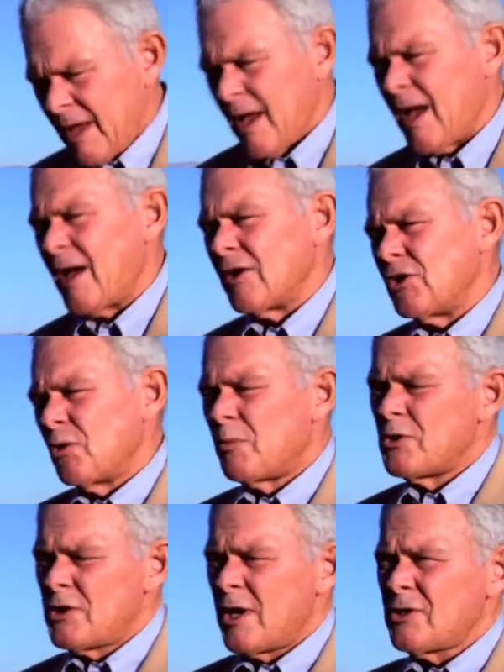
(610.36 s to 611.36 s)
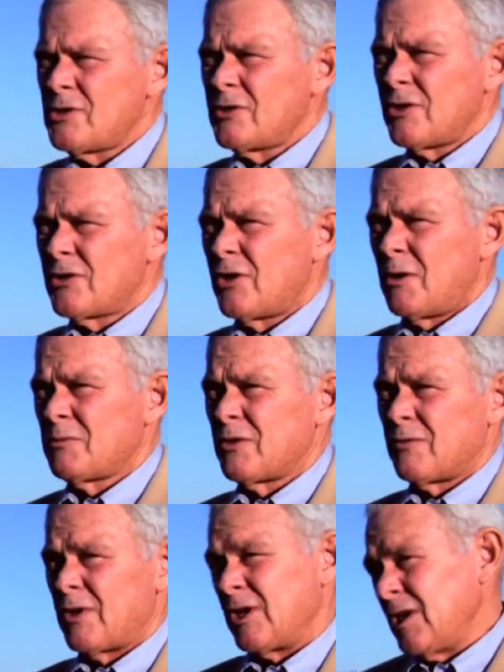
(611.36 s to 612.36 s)
And your projections in terms
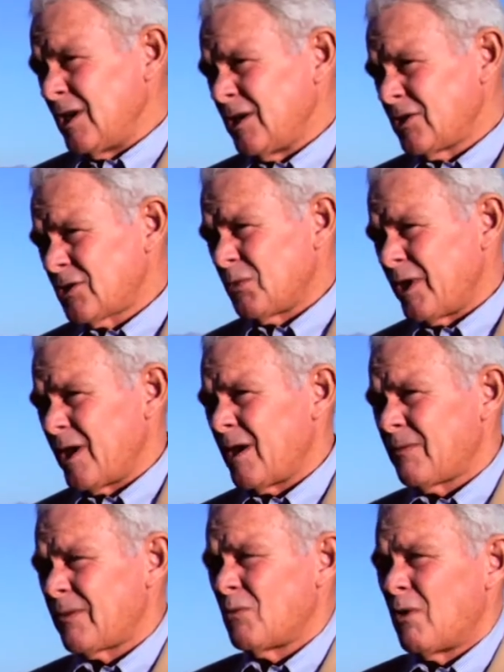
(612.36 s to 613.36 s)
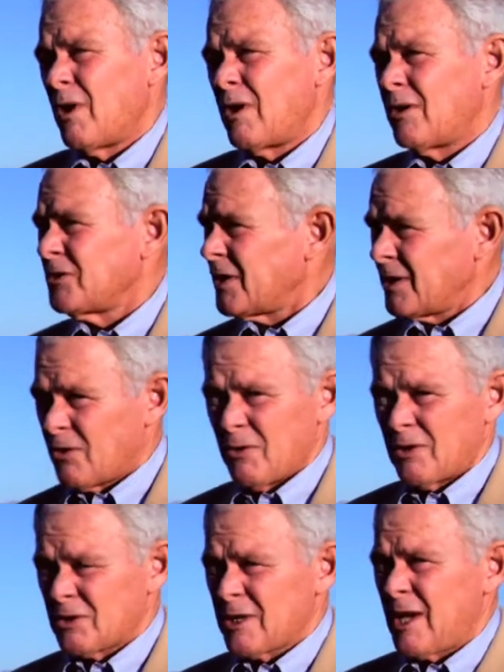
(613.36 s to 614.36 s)
of the needs we have for water, is that going
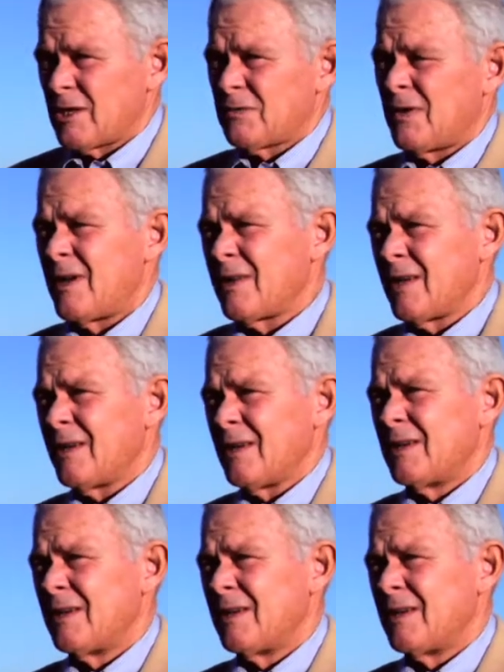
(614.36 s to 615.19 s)
to satisfy that?